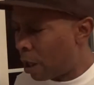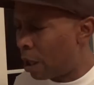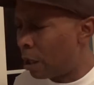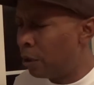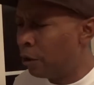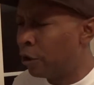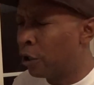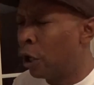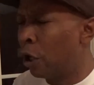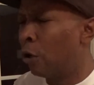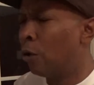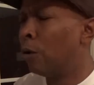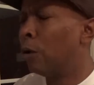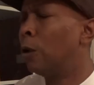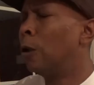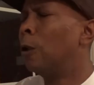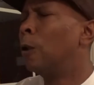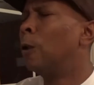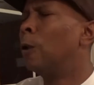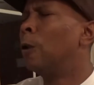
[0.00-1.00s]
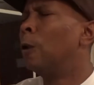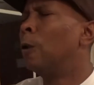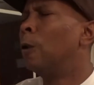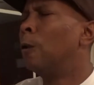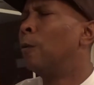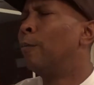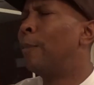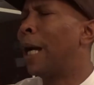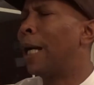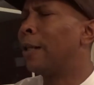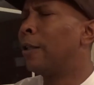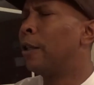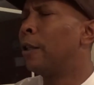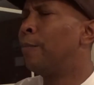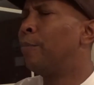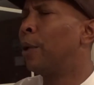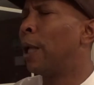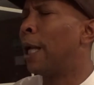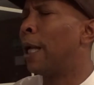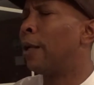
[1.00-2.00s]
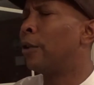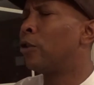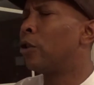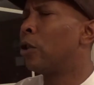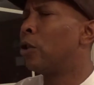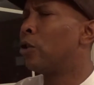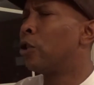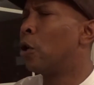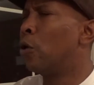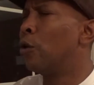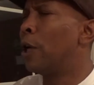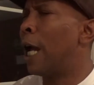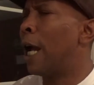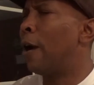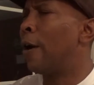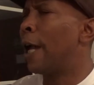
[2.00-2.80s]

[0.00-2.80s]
so back to the planes. So now